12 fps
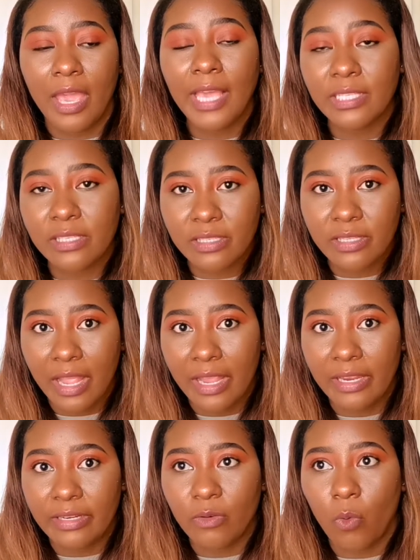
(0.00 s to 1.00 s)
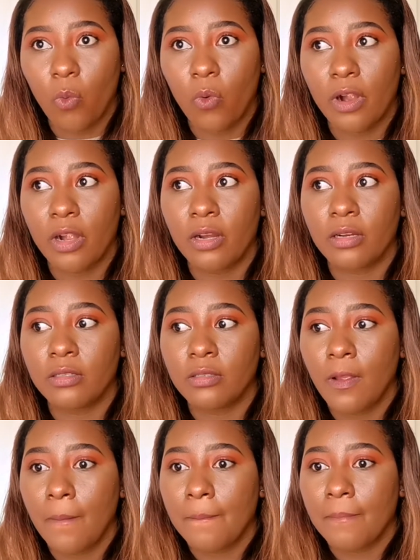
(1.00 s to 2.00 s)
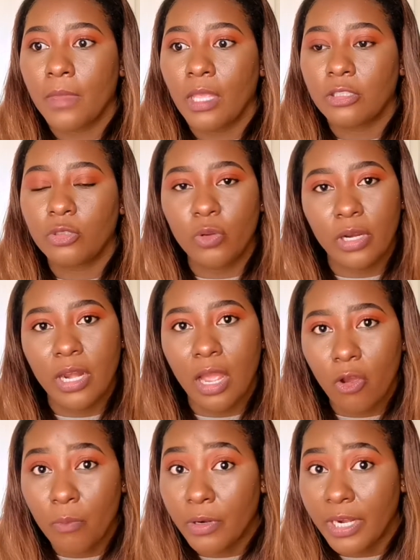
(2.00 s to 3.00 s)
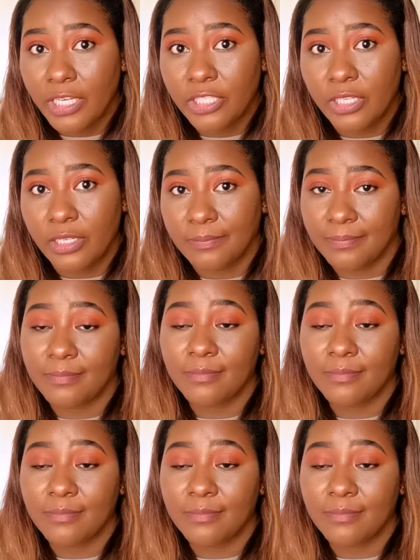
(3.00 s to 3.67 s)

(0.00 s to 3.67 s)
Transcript: estate or student accommodation.